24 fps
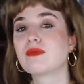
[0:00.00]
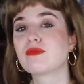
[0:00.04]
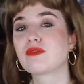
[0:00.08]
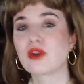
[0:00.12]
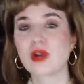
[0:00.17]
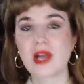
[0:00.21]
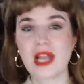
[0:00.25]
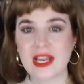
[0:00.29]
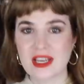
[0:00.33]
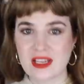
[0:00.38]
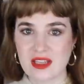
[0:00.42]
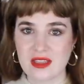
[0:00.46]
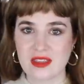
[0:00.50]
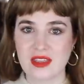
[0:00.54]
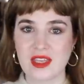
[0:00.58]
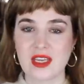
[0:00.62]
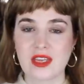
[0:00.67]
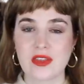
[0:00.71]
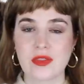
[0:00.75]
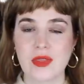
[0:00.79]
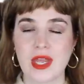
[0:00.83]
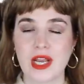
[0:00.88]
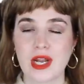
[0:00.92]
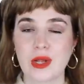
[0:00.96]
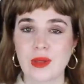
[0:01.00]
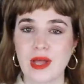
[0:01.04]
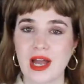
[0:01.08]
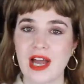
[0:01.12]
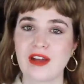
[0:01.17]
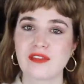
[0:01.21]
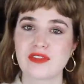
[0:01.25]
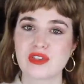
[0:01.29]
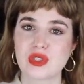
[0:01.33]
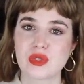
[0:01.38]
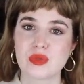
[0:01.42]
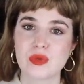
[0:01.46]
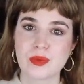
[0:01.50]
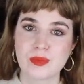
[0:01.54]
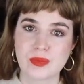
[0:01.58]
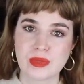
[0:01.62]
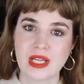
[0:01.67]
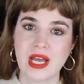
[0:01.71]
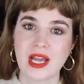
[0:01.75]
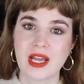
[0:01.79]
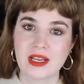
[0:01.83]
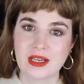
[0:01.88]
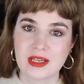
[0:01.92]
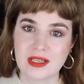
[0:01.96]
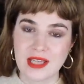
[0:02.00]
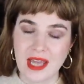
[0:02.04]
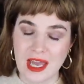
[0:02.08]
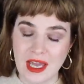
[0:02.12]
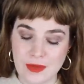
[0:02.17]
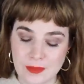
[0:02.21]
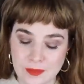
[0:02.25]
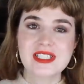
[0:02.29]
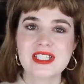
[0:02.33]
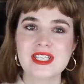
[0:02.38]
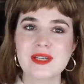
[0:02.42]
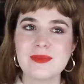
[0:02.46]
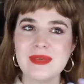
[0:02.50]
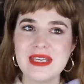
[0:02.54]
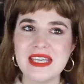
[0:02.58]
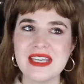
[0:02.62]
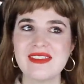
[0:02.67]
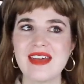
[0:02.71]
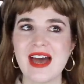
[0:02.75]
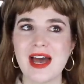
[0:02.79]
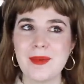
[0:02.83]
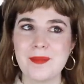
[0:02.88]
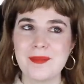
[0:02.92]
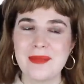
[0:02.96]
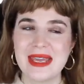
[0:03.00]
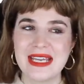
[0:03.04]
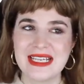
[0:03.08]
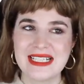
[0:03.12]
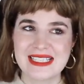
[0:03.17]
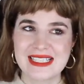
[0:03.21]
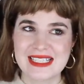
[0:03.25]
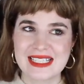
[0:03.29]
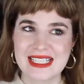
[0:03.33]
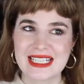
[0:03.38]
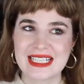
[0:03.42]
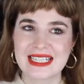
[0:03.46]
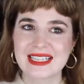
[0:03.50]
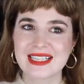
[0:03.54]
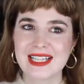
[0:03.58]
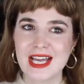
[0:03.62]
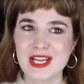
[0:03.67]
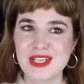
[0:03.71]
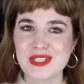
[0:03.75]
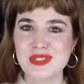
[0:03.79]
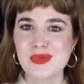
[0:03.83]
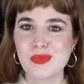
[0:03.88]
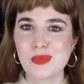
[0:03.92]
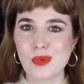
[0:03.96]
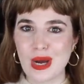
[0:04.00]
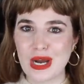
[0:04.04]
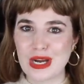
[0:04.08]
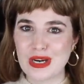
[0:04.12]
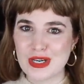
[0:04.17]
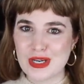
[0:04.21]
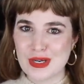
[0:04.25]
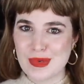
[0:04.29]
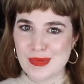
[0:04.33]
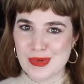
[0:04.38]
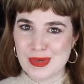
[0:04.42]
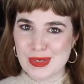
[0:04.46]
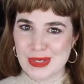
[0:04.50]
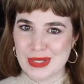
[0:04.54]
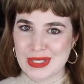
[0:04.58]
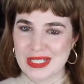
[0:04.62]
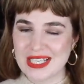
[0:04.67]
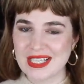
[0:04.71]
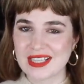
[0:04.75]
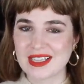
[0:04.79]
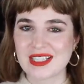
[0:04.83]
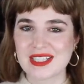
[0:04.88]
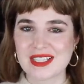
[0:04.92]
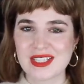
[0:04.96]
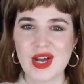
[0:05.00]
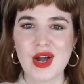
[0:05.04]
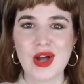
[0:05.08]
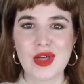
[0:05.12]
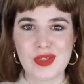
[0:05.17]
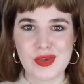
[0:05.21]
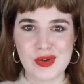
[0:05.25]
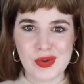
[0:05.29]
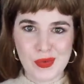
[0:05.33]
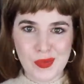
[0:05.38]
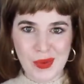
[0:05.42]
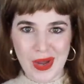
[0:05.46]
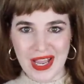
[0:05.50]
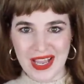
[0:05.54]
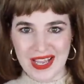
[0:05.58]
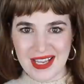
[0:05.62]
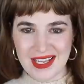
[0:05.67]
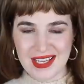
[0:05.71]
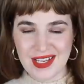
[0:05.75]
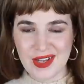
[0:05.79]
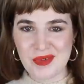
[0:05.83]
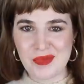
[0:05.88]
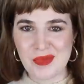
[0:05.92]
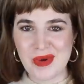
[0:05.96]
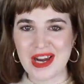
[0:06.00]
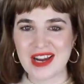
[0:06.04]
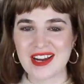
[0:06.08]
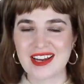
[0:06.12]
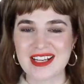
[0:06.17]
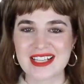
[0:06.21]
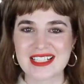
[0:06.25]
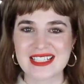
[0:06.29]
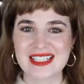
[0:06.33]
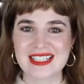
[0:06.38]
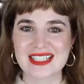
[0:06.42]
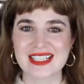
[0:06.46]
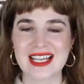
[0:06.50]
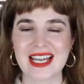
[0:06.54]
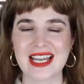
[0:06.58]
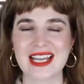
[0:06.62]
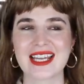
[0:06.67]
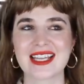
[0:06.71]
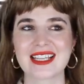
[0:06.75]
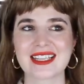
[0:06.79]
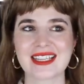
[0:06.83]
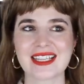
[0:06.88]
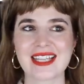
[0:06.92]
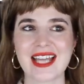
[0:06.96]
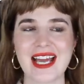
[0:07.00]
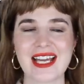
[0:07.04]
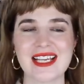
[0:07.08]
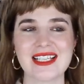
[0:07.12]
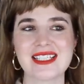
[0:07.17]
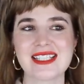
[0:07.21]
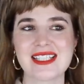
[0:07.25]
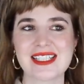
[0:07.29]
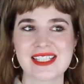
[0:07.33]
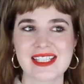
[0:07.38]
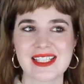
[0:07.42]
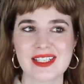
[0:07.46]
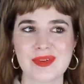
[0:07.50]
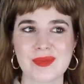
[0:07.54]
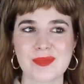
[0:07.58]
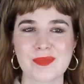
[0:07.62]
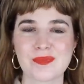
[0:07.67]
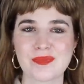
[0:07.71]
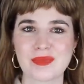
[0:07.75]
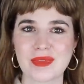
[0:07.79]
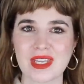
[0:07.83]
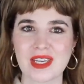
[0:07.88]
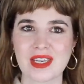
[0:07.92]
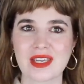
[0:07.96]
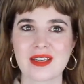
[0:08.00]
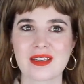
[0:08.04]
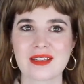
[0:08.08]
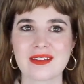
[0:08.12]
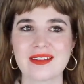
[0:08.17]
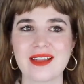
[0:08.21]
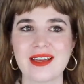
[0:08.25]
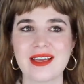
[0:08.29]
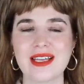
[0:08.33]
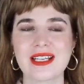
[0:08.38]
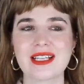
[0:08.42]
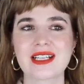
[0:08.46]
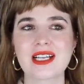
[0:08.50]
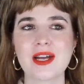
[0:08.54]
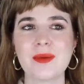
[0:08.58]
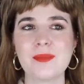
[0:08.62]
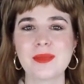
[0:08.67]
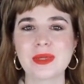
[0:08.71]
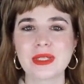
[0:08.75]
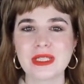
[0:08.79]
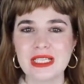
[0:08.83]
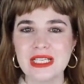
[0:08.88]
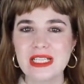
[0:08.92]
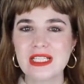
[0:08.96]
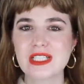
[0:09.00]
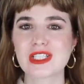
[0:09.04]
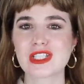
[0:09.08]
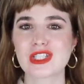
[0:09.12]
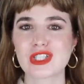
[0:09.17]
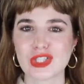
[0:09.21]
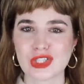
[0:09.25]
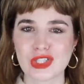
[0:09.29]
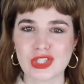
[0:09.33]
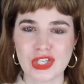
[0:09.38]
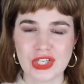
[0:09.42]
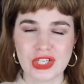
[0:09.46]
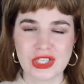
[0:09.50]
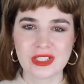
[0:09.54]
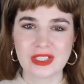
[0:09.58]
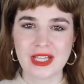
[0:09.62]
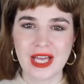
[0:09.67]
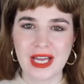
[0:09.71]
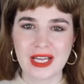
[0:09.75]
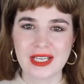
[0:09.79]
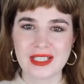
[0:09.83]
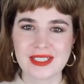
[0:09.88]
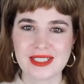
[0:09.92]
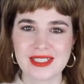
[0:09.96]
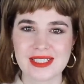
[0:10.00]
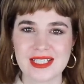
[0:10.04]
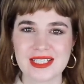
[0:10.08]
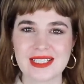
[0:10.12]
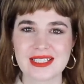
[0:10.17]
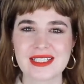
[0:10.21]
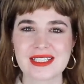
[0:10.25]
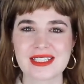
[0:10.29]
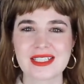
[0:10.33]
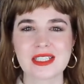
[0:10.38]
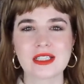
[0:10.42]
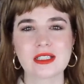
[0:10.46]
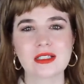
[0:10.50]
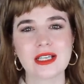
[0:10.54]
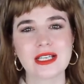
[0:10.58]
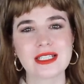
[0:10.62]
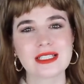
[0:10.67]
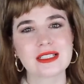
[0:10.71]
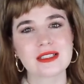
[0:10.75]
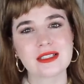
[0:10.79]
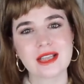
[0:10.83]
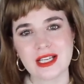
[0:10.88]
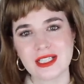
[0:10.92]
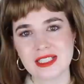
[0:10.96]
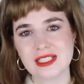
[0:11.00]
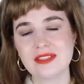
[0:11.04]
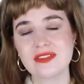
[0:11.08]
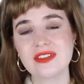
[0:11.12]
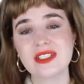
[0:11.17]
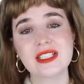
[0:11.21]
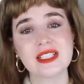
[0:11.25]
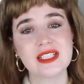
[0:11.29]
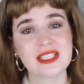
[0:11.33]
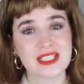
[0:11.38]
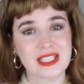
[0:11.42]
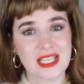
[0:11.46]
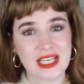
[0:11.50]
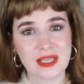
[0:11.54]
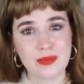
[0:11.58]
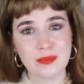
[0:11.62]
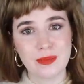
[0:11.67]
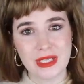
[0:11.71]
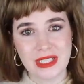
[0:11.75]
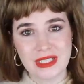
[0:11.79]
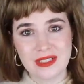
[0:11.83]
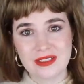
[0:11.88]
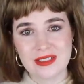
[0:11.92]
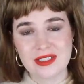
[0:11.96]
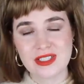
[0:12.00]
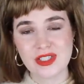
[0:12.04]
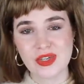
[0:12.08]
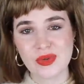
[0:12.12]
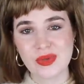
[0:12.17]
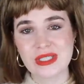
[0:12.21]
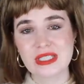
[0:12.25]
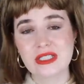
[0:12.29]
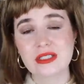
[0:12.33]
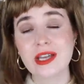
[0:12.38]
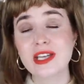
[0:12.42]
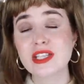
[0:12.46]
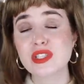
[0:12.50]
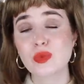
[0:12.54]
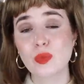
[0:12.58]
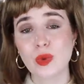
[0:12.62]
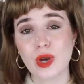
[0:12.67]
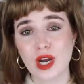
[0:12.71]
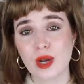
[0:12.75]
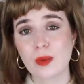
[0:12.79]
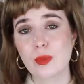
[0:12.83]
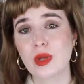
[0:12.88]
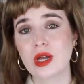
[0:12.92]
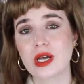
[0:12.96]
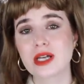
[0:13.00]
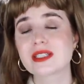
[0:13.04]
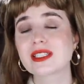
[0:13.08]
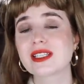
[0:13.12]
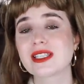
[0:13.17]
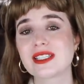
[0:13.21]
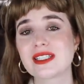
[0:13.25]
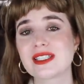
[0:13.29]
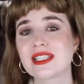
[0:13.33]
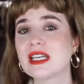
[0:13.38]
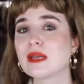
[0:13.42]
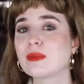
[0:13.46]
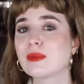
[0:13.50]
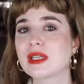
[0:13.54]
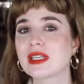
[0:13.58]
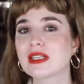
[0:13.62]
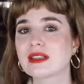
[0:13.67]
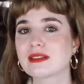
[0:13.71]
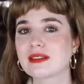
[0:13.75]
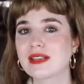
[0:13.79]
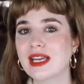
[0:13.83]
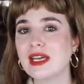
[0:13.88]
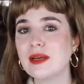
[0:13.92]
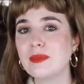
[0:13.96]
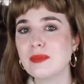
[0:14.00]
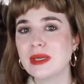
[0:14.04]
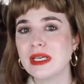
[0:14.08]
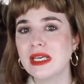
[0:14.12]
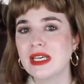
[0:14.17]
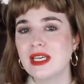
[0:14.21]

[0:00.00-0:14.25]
for anything, that I'll have to apply it again. To me, that makes it less wearable in this other way, where it's like less, it completes the look less. It's less of a statement. So it's less wearable as a statement lip.